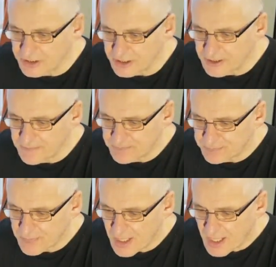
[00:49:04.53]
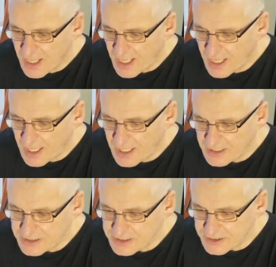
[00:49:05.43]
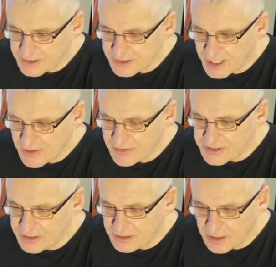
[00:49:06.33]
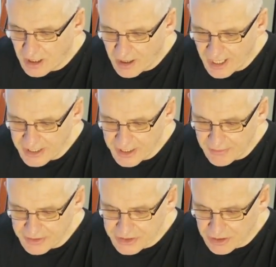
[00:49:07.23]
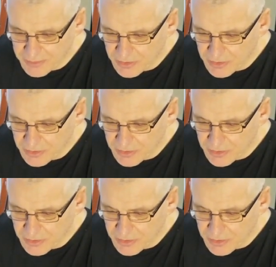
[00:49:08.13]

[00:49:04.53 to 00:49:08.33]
thing, and there is a little eye there in the top